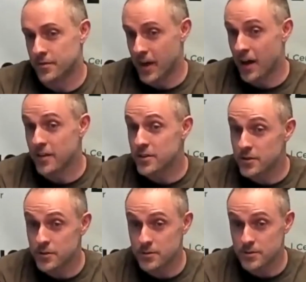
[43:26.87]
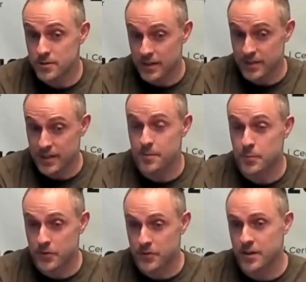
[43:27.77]
value that they
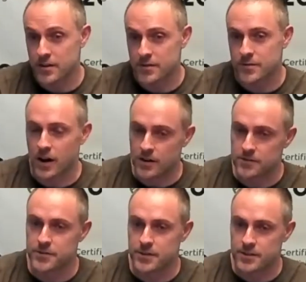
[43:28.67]
perceive of